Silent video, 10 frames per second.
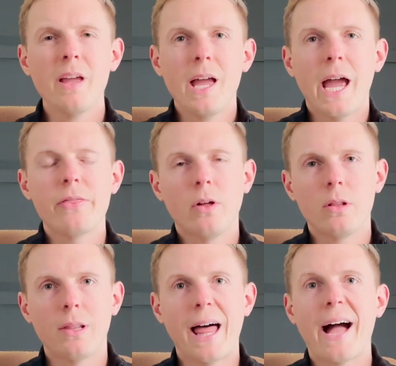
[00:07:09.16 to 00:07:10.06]
And the
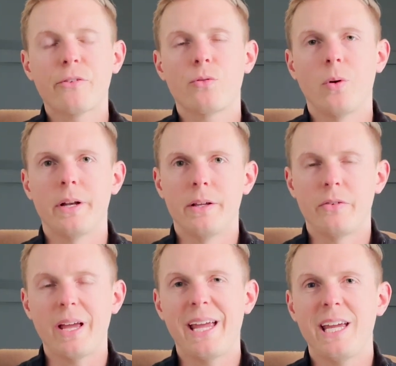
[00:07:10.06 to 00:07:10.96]
last one
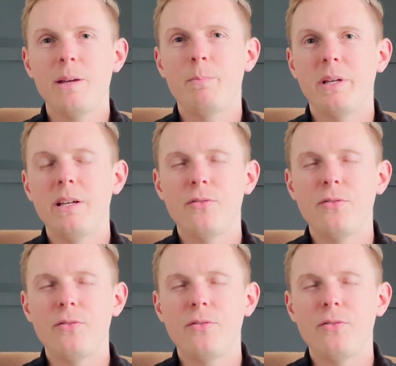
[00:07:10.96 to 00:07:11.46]
is AB